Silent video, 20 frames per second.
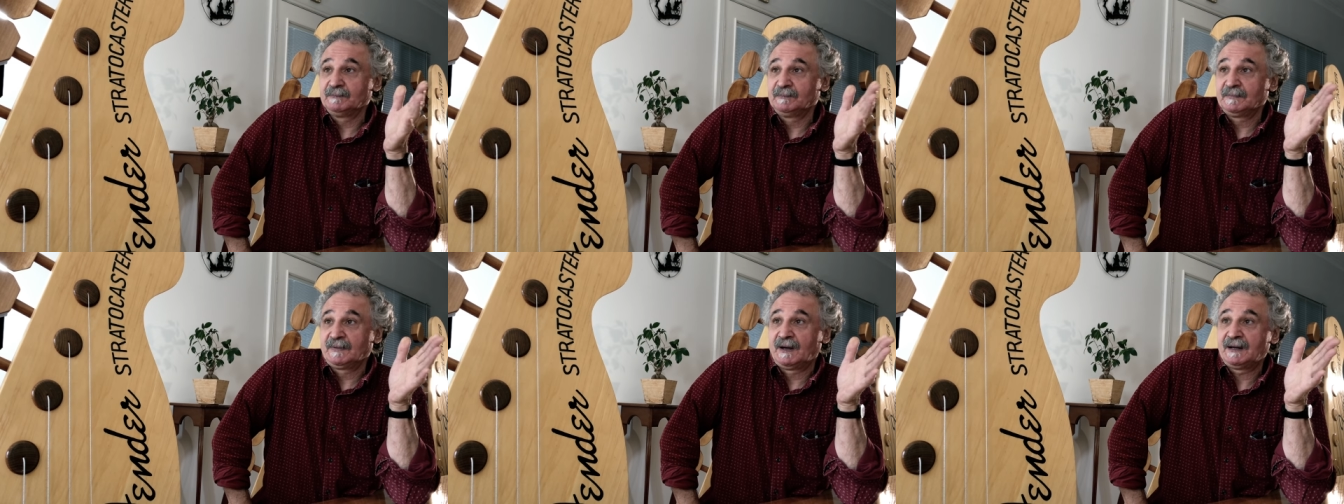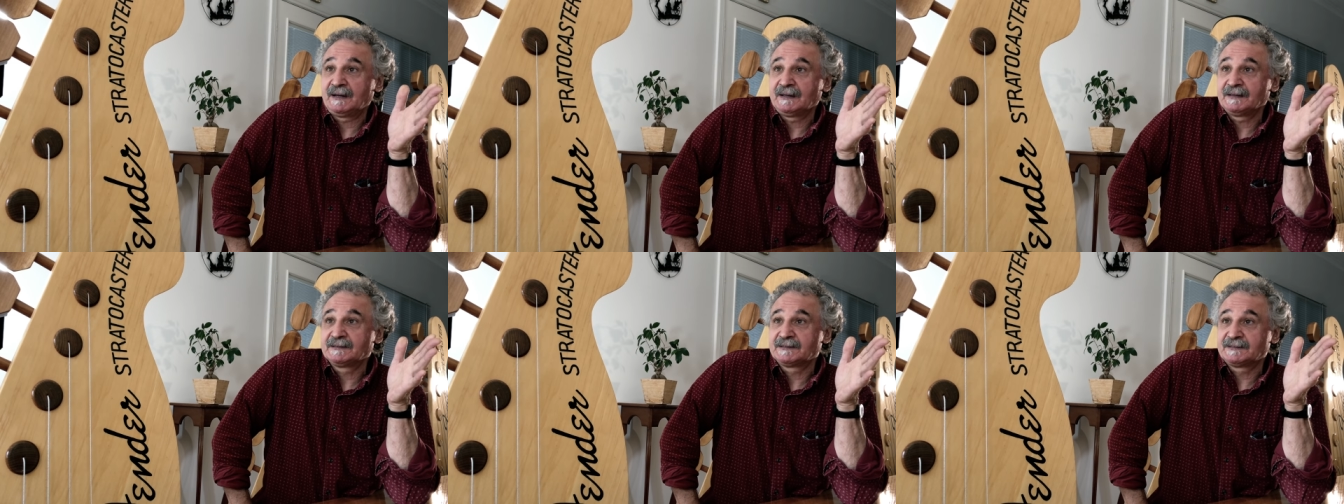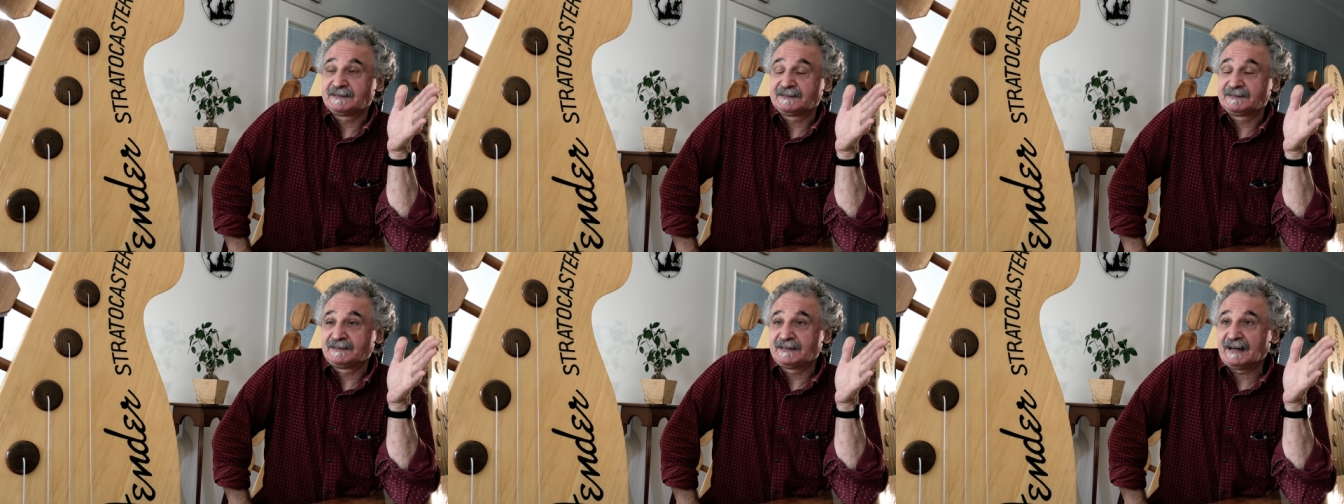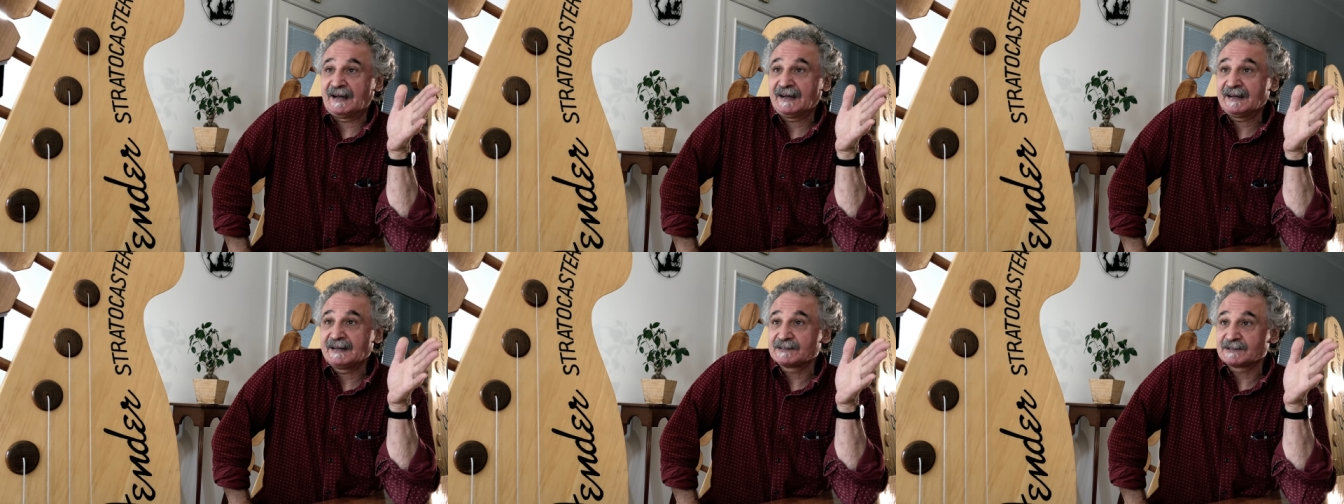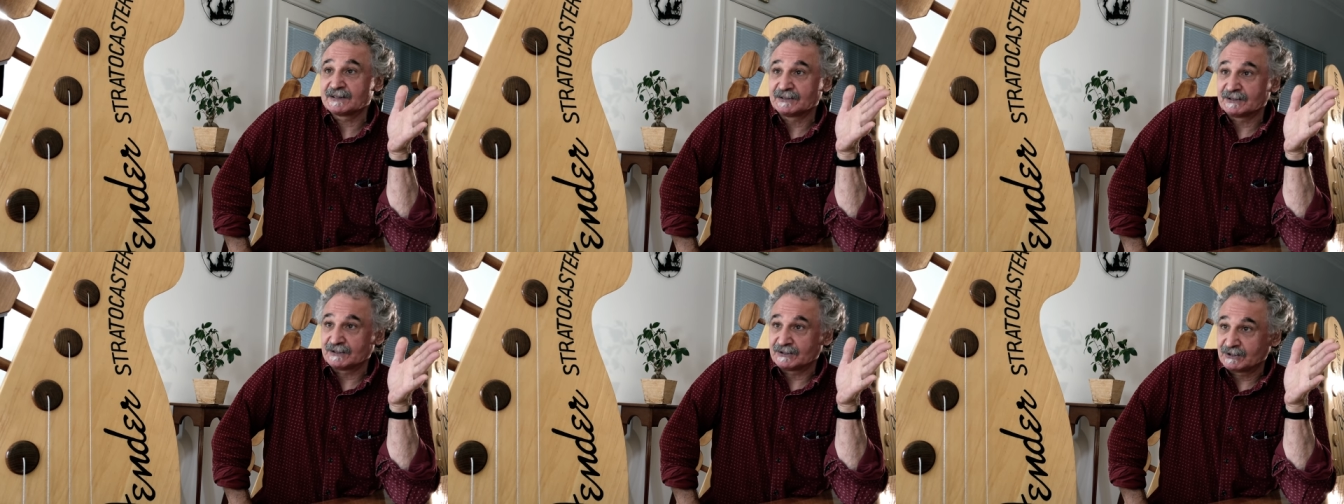my
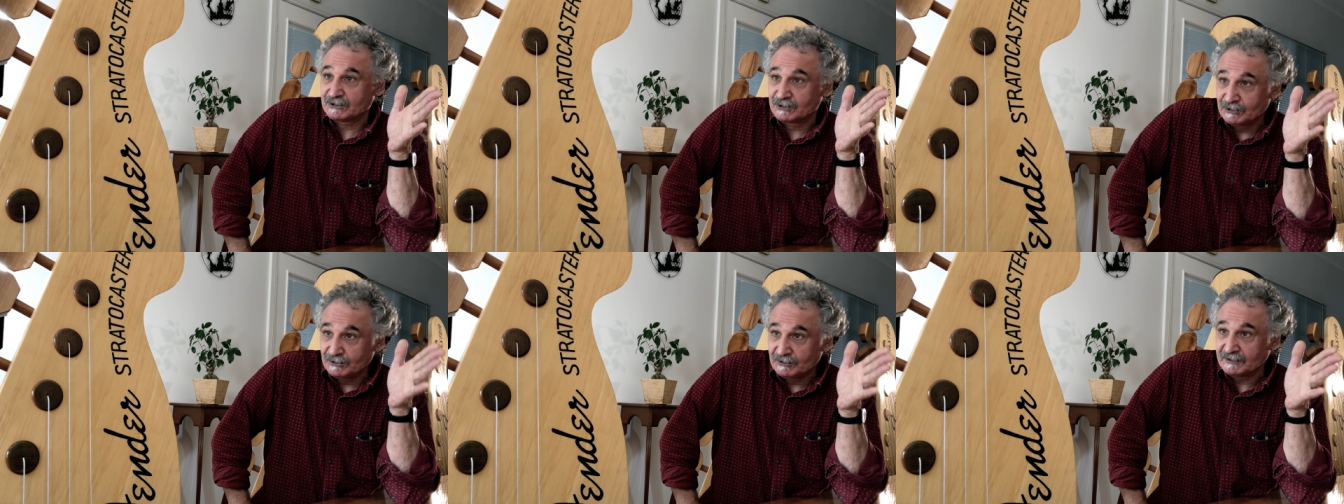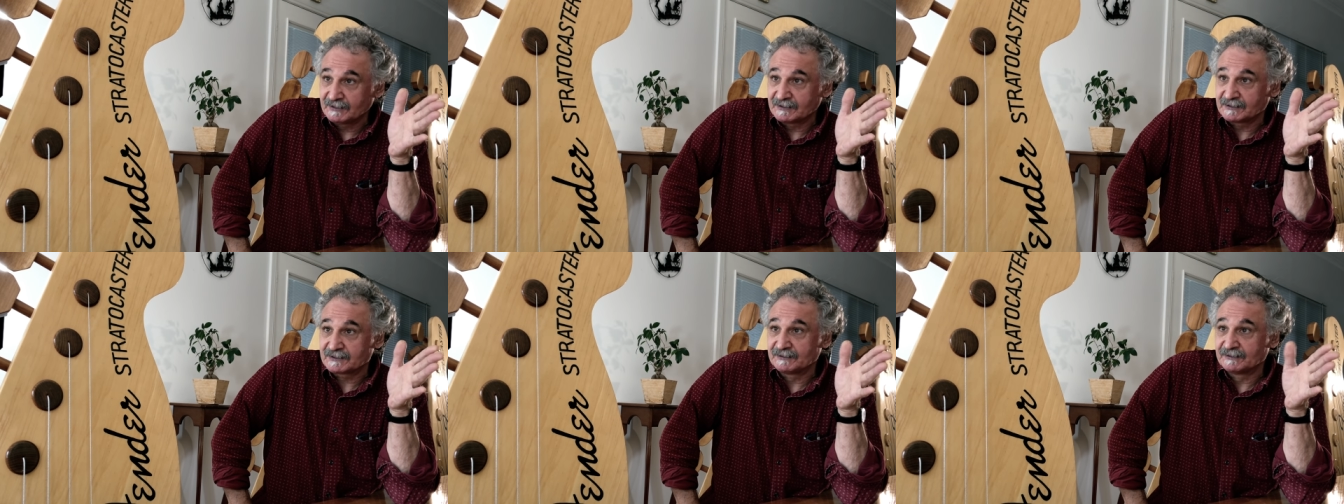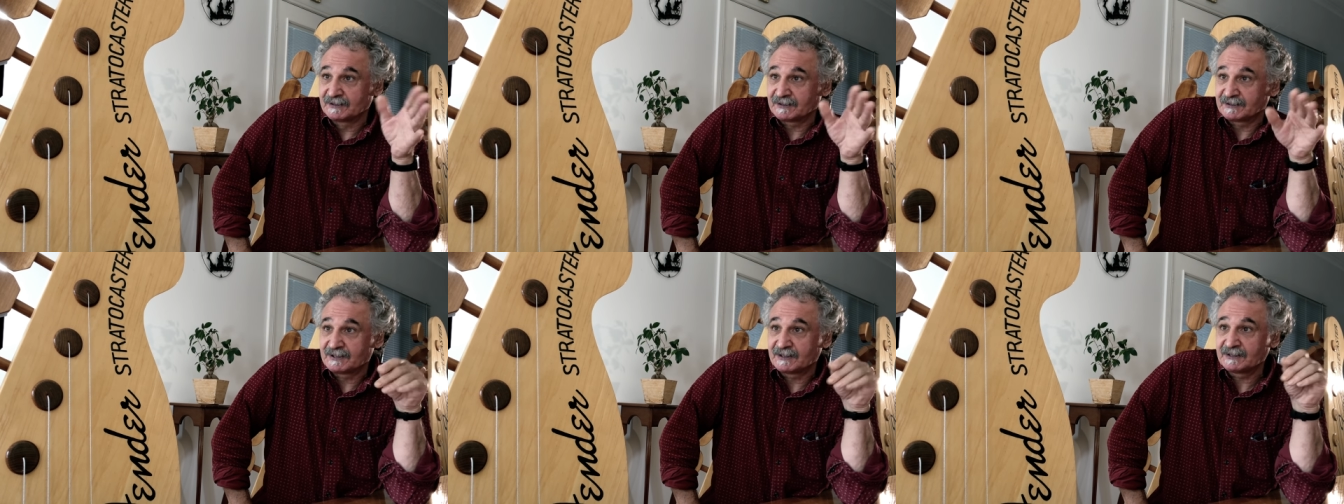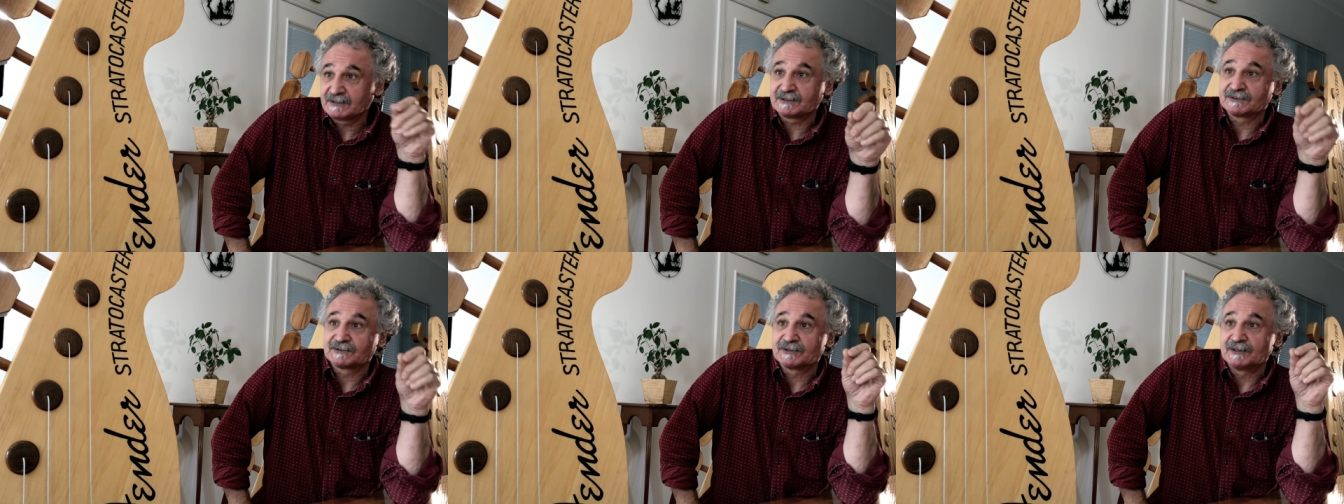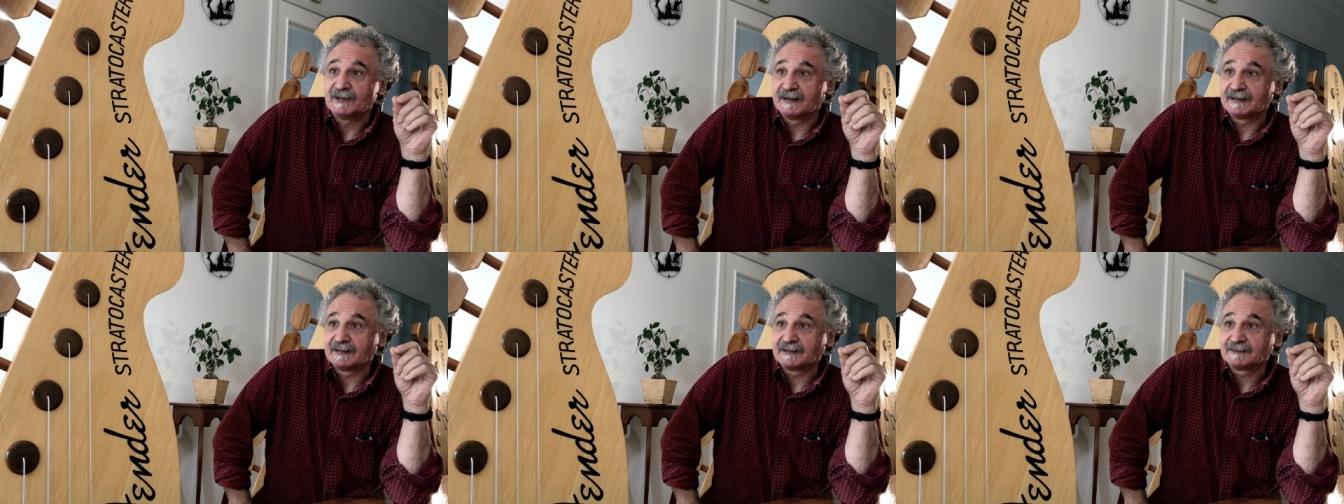days as a student doing teacher
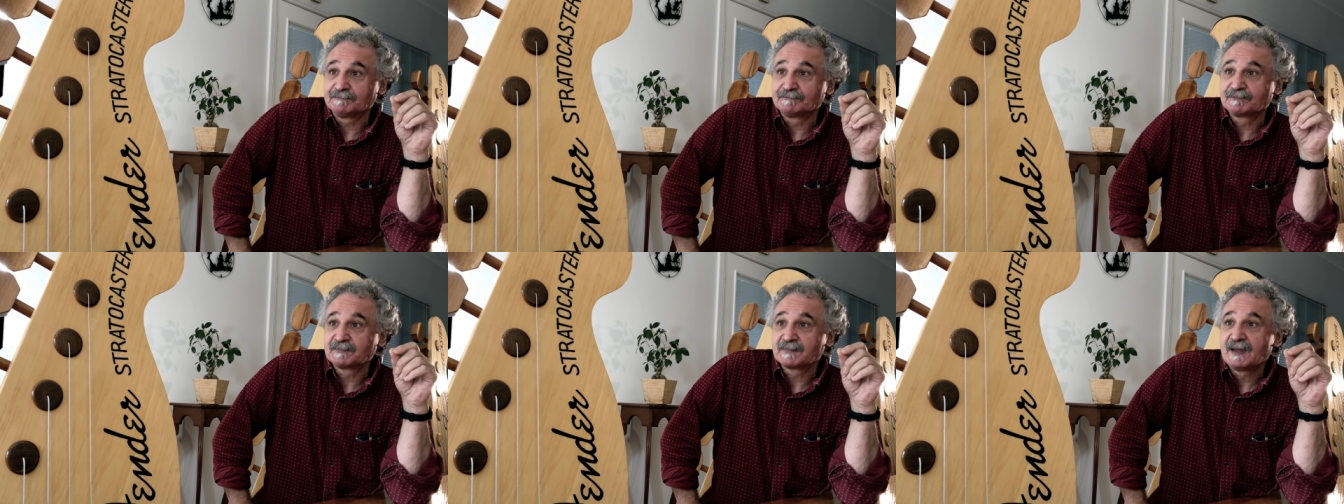training,